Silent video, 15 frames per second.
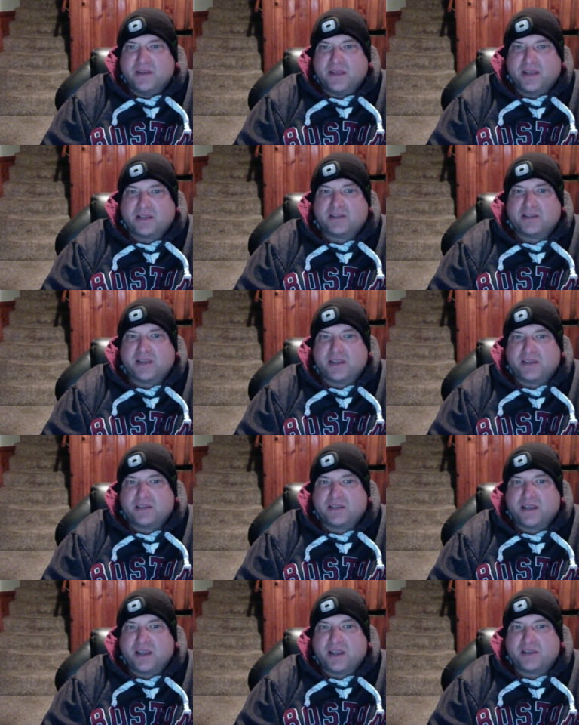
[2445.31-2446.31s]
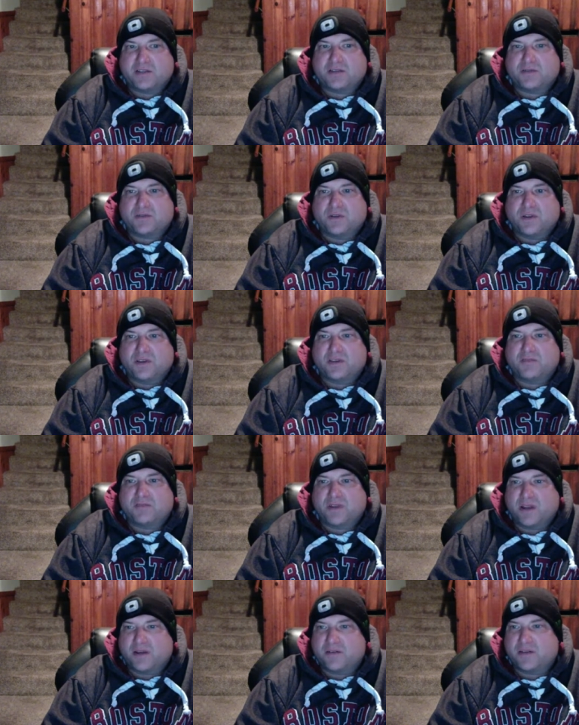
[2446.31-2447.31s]
excise tax on
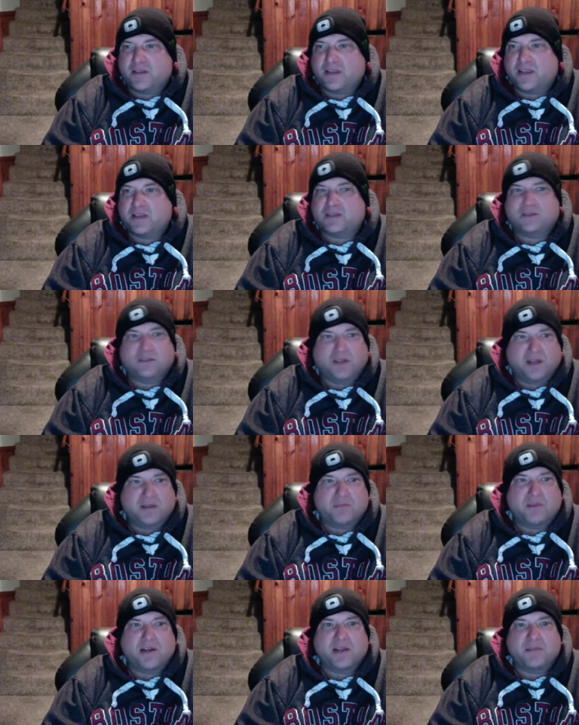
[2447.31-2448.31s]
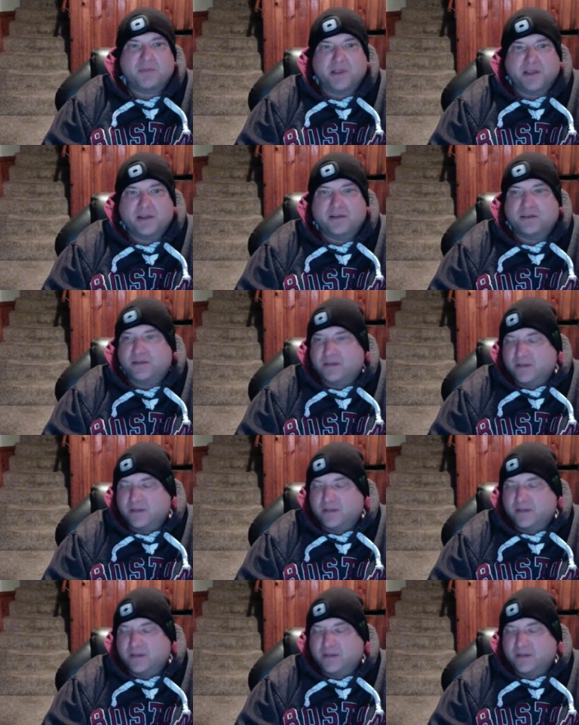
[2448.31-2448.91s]
300K is a lot of money, man.